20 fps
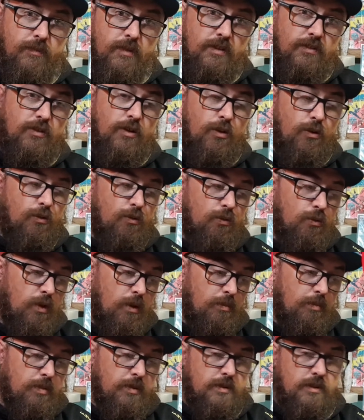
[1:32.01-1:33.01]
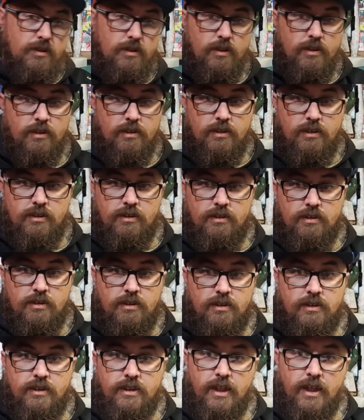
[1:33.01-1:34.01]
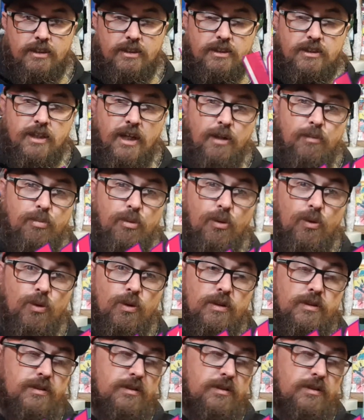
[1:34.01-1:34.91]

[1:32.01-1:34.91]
it's got a rip, it's got a detached staple,